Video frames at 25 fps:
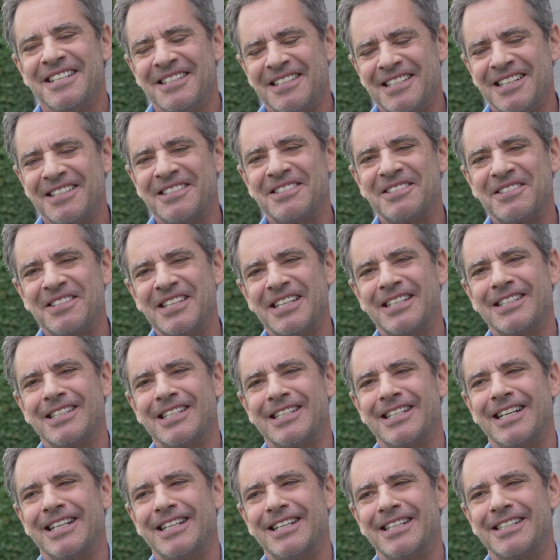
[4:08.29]
The other thing
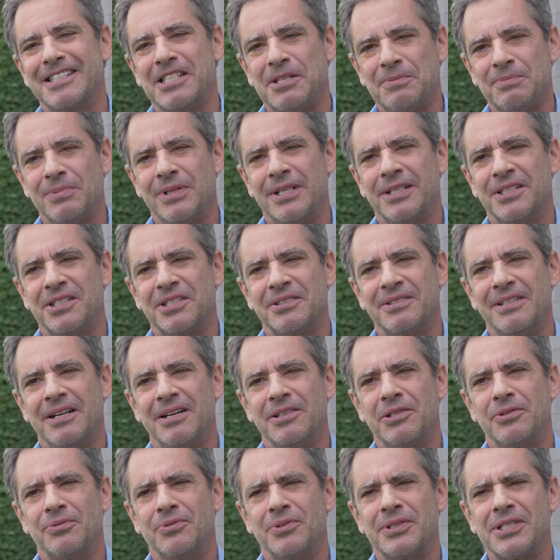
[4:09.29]
that I got some pleasure
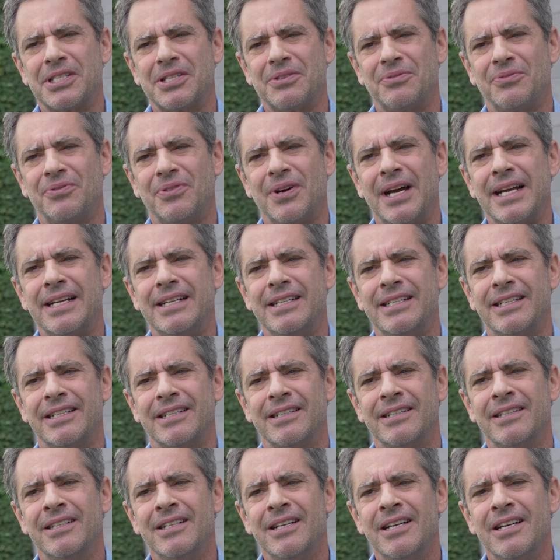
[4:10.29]
out of was the
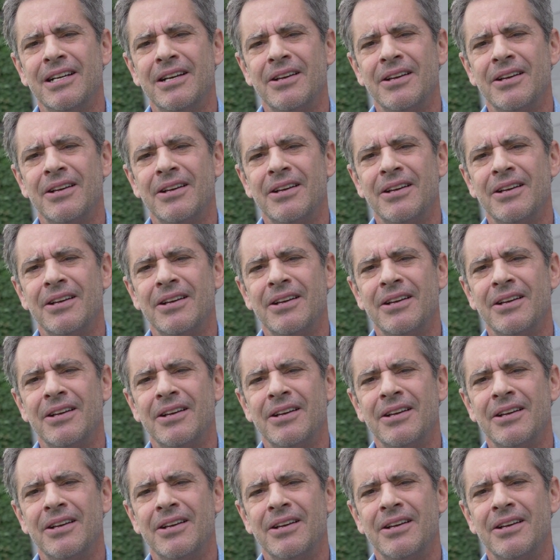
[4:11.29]
finding